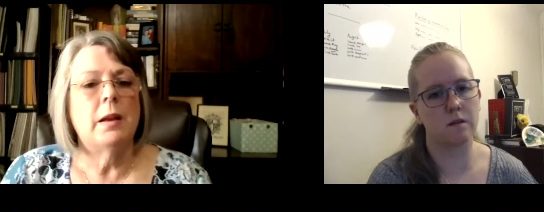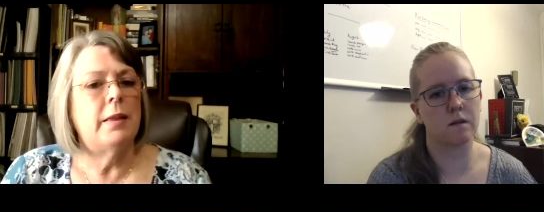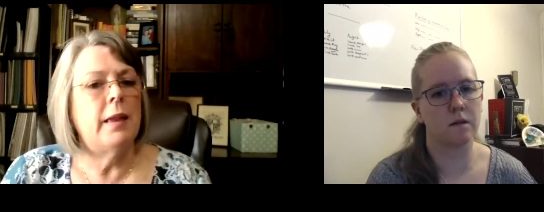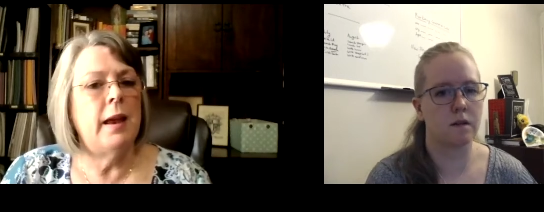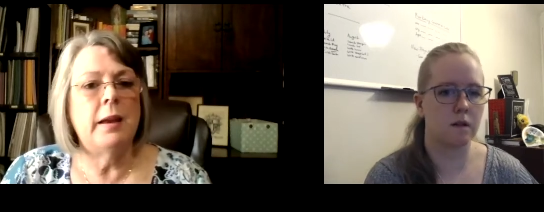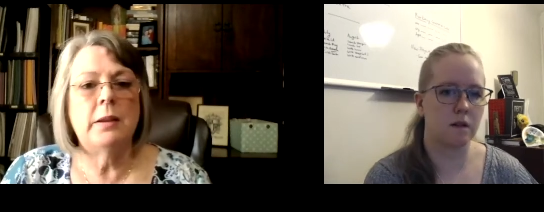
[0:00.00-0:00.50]

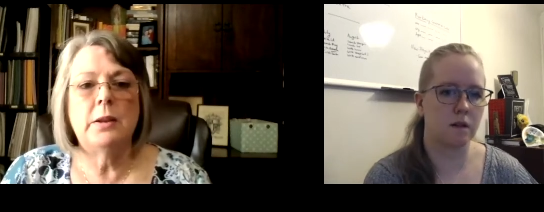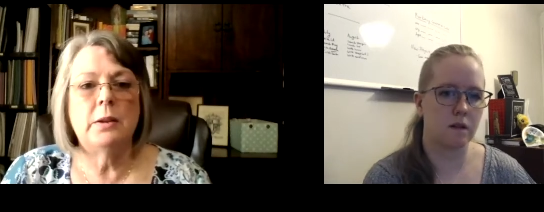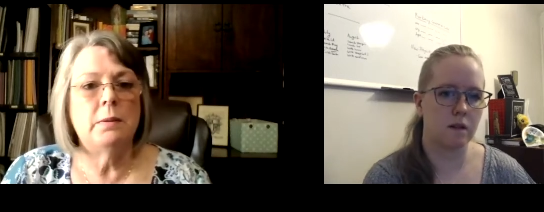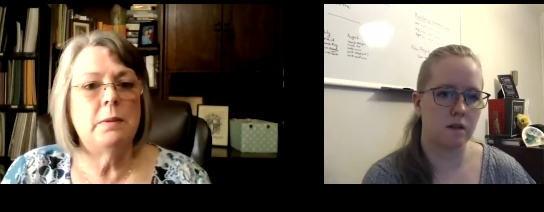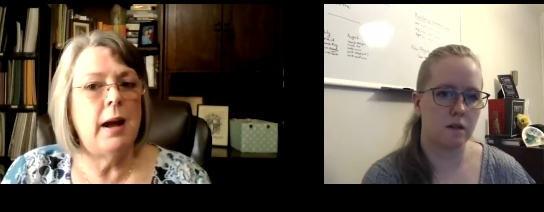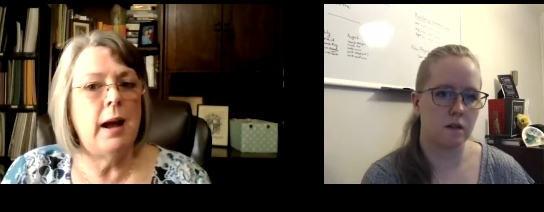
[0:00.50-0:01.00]
Speaker 1: Thank
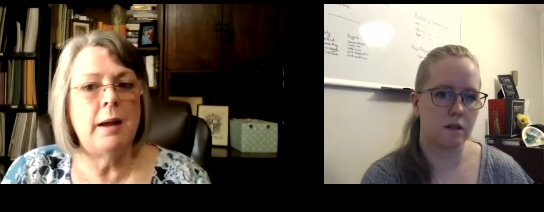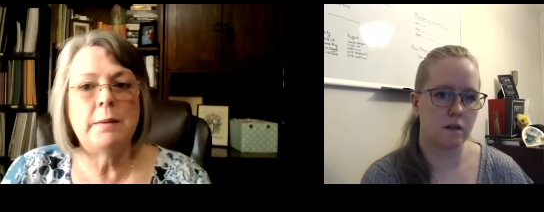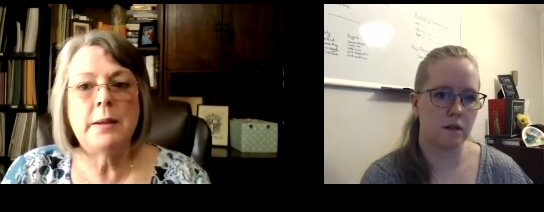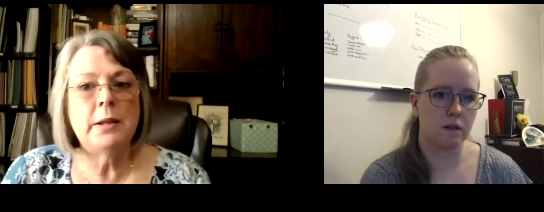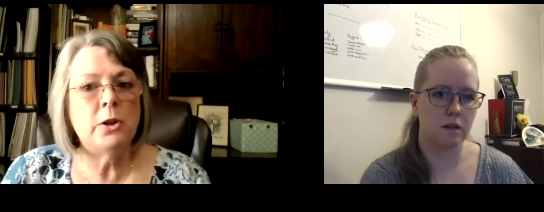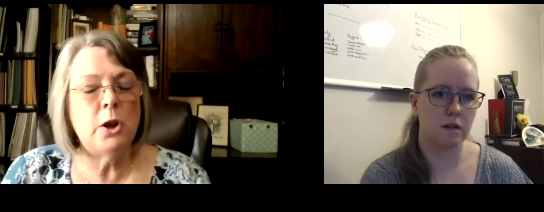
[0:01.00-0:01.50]
you.
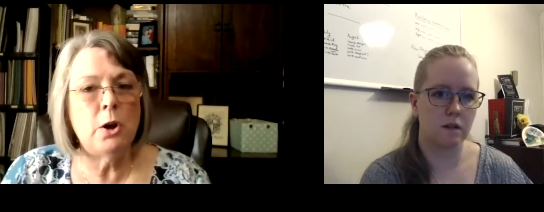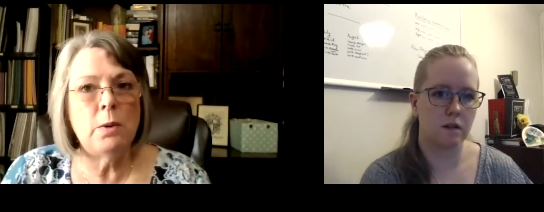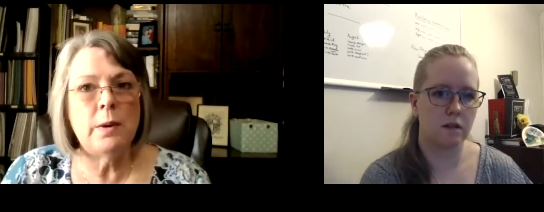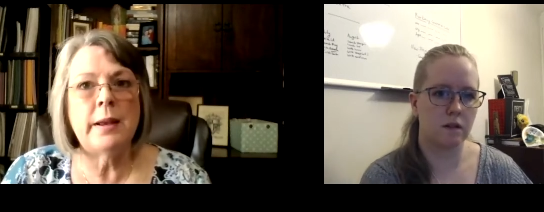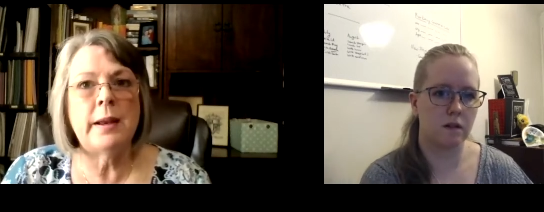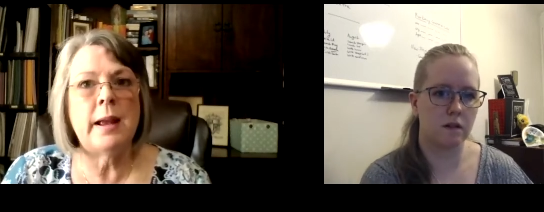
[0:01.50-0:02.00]

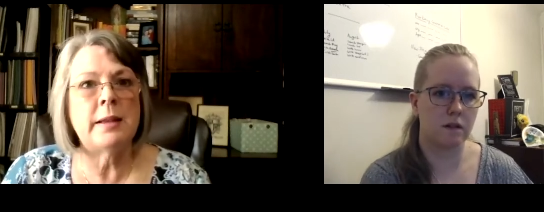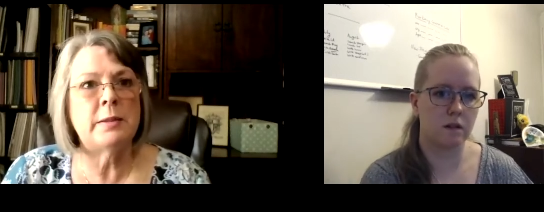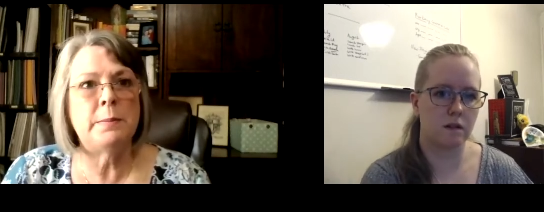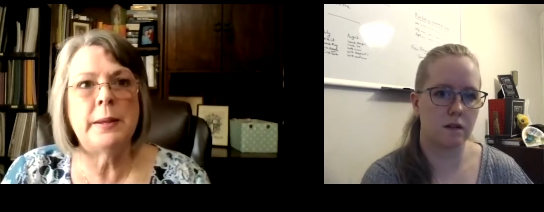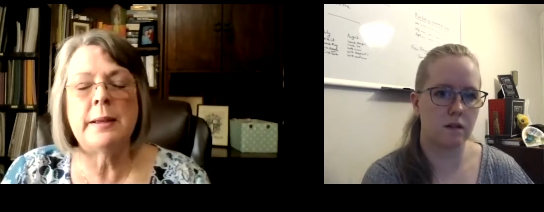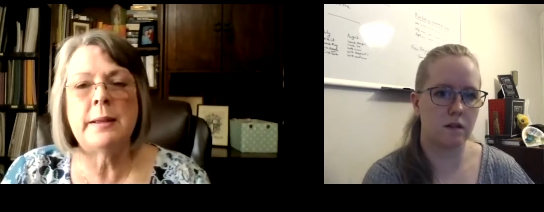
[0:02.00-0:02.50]
It has
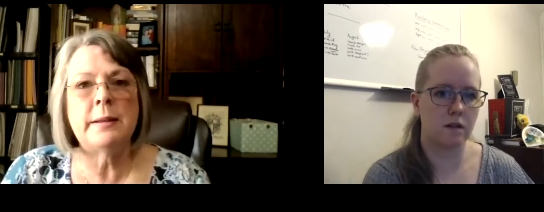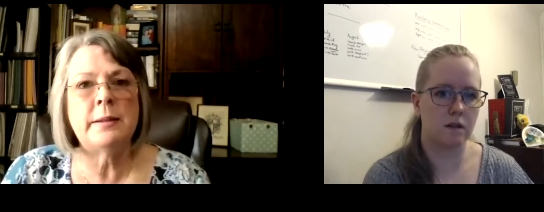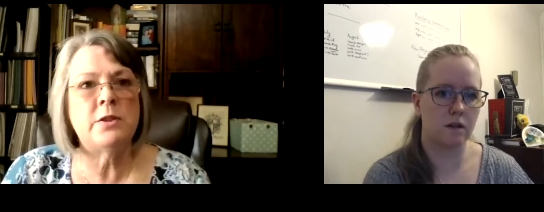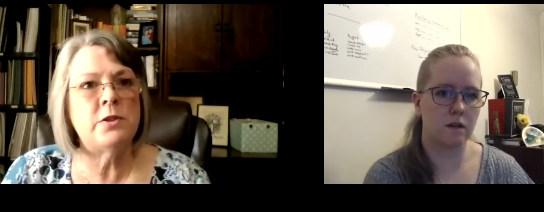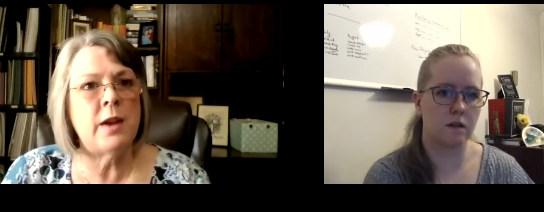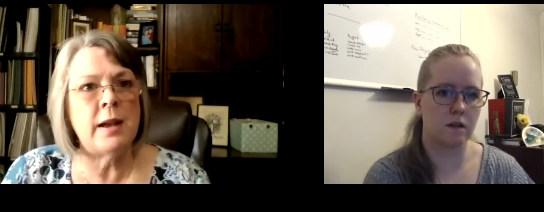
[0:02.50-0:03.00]
been
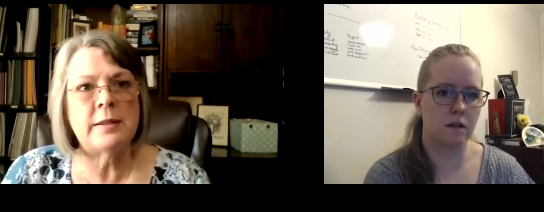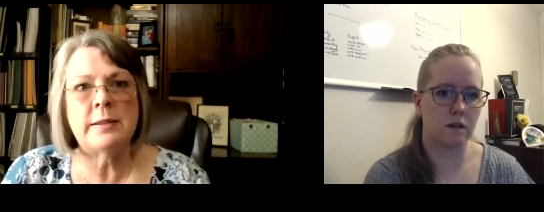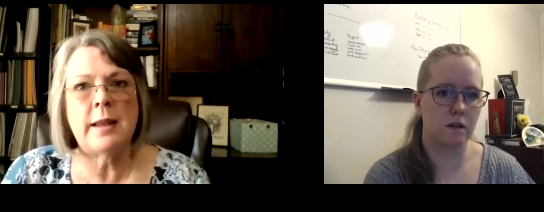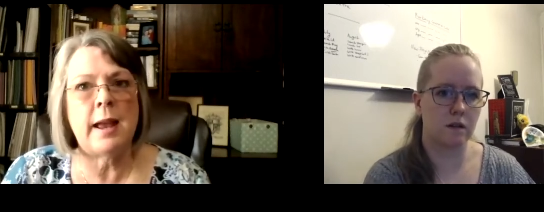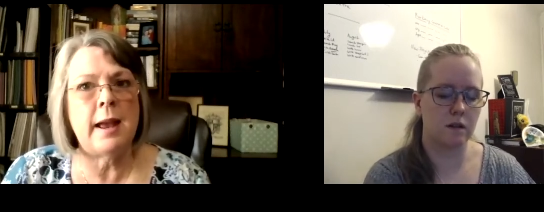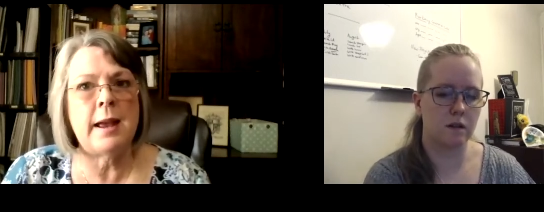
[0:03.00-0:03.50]
just
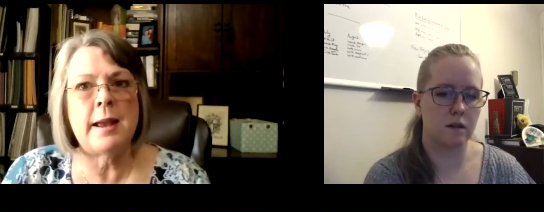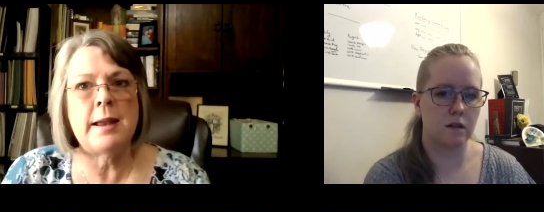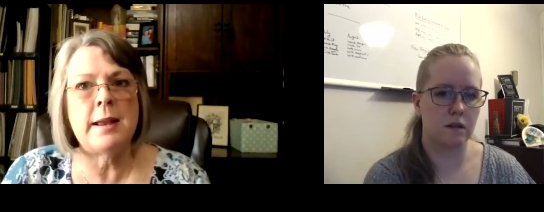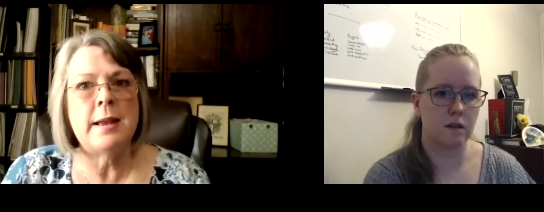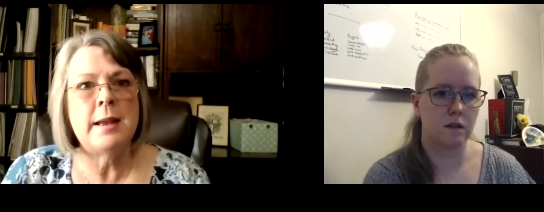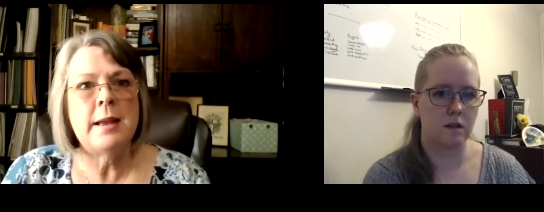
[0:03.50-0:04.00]

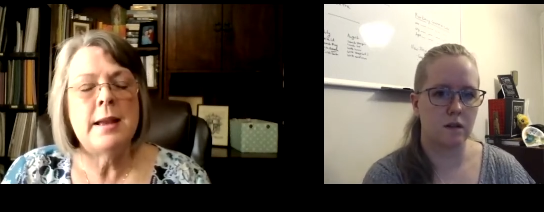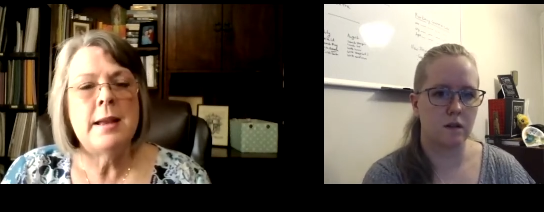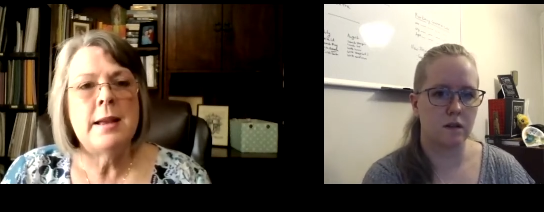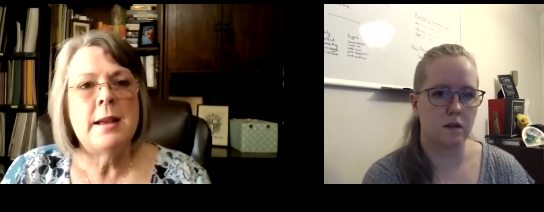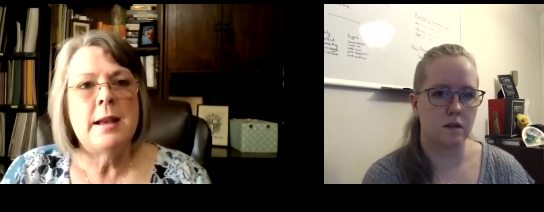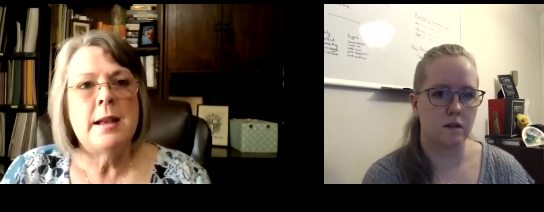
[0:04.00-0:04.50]
it
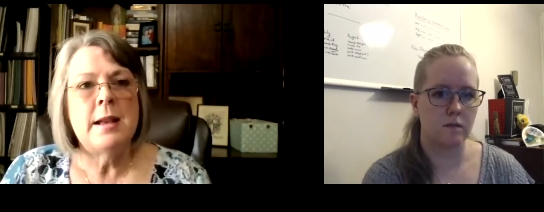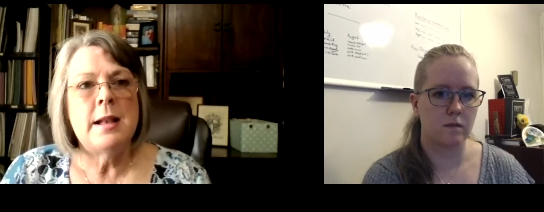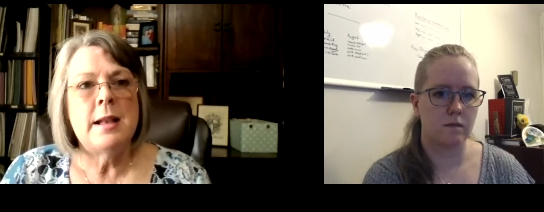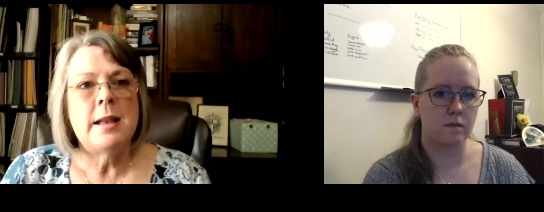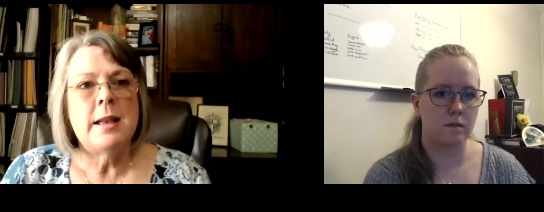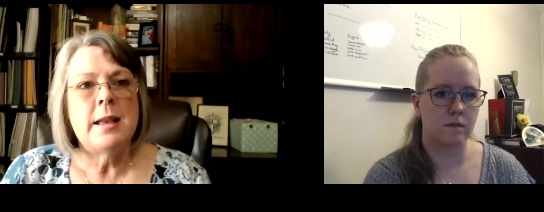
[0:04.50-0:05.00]

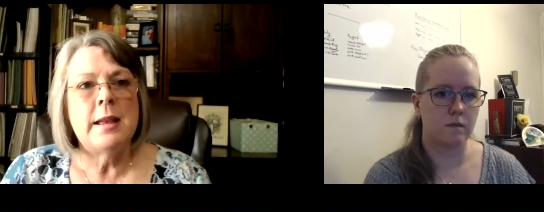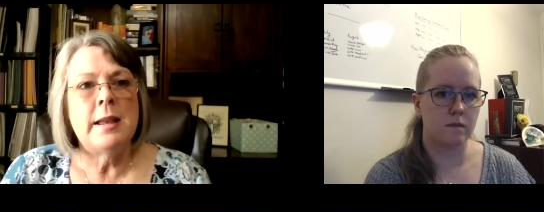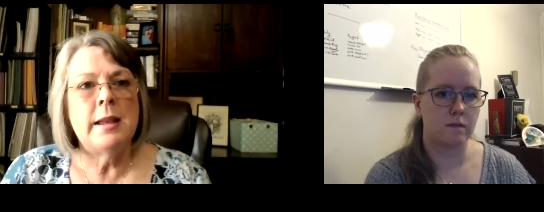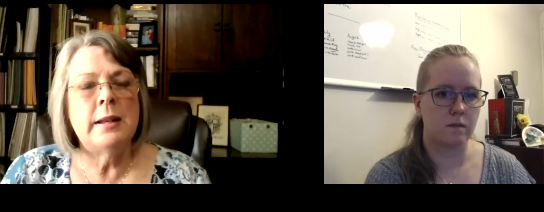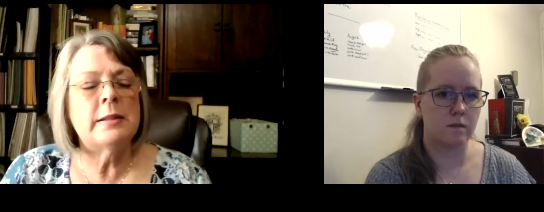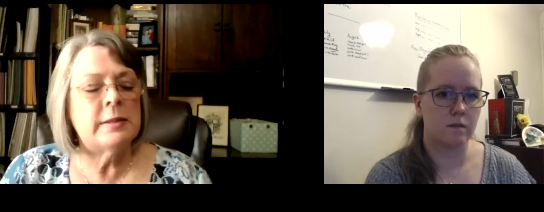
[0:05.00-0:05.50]

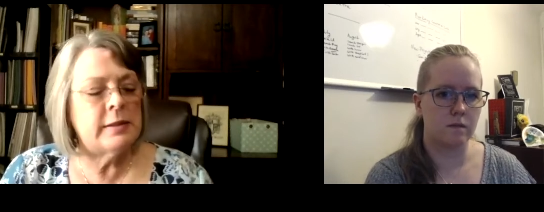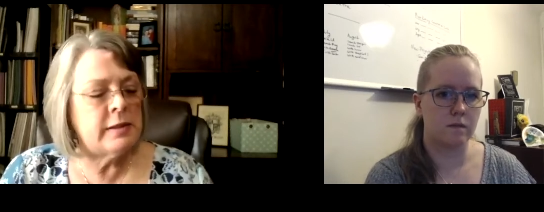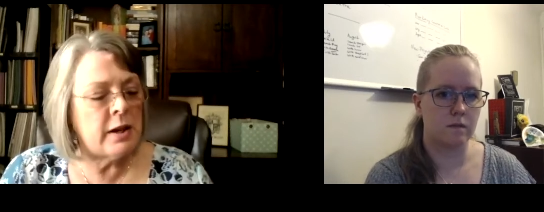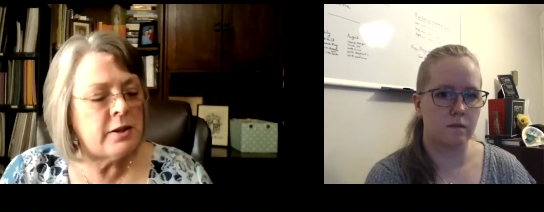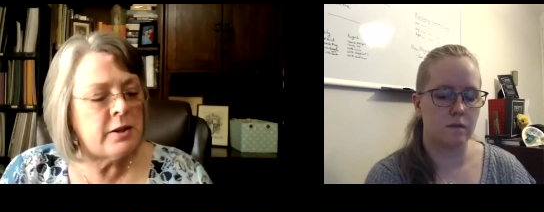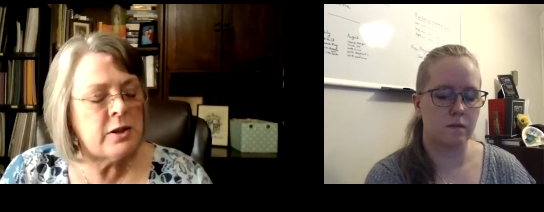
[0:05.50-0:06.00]
is
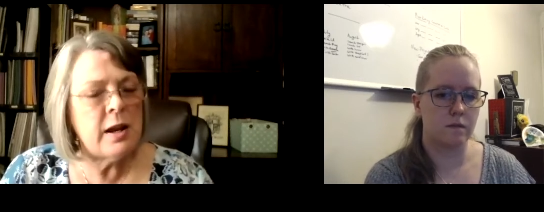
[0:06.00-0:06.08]
such an